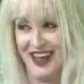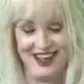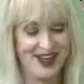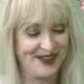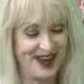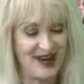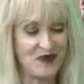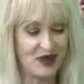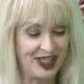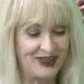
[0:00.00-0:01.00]
All right,
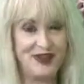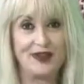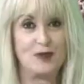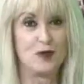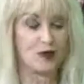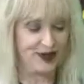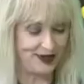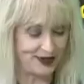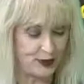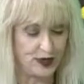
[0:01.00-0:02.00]
well, let's explore
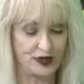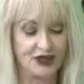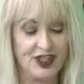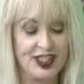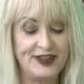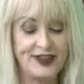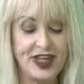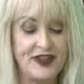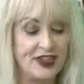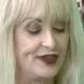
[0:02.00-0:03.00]
this question. Let's
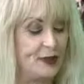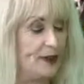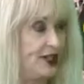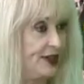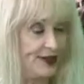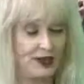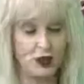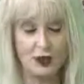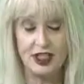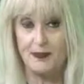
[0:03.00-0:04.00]
say that somebody isn't
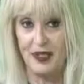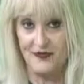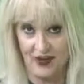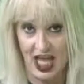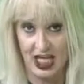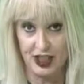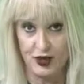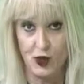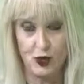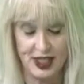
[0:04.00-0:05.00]
going to be
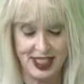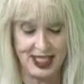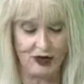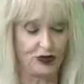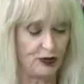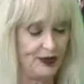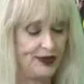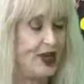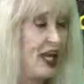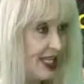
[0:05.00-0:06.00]
violent or
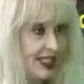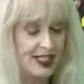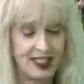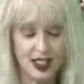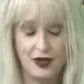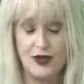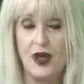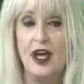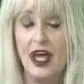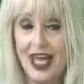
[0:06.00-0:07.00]
dangerous. Is there
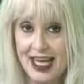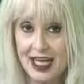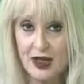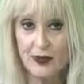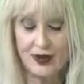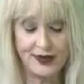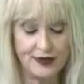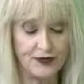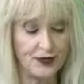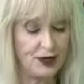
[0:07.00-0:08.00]
any
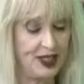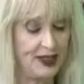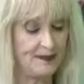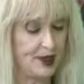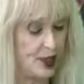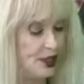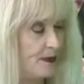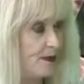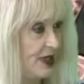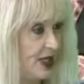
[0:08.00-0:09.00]
reason for them to
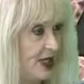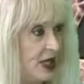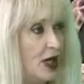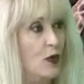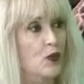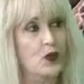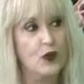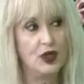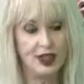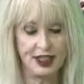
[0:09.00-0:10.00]
be
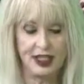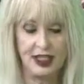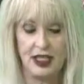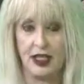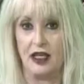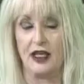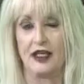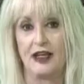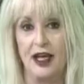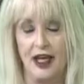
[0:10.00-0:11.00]
really
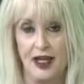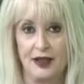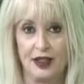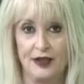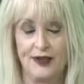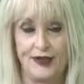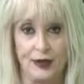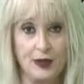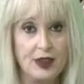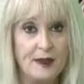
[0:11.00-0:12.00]

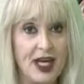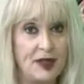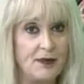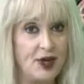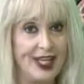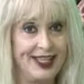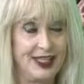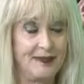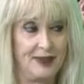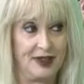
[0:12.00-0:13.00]
concerned about a breakup?